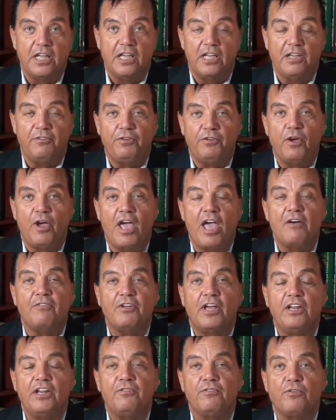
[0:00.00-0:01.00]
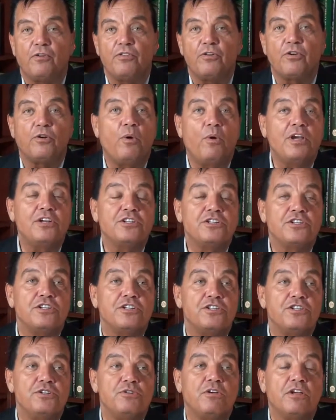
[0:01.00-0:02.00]
If you have any further
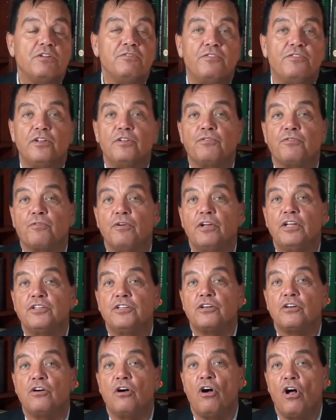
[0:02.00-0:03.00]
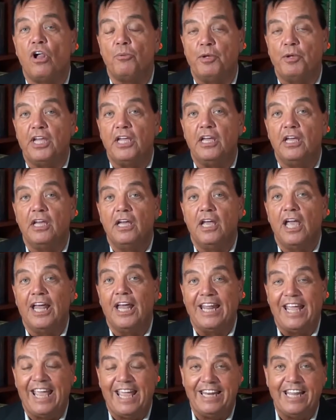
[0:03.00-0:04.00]
questions, you can feel free to call me
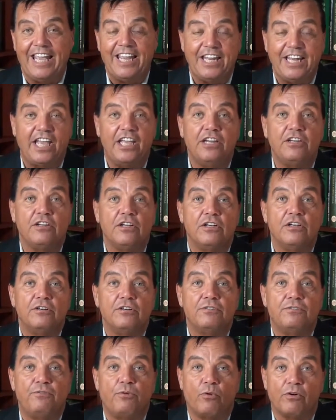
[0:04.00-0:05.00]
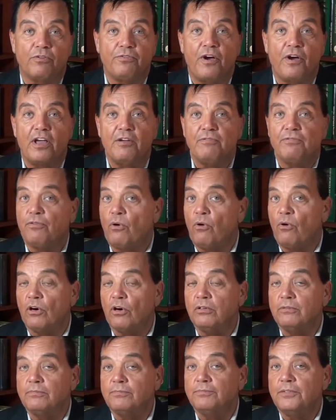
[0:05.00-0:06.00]
at
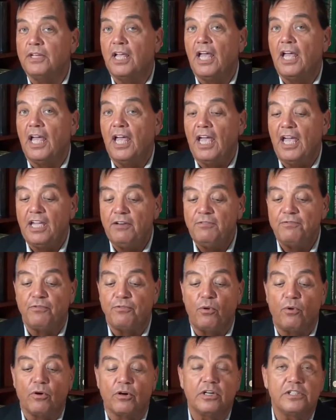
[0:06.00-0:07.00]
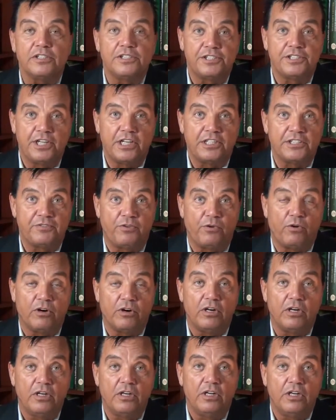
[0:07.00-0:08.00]
888-454-8464.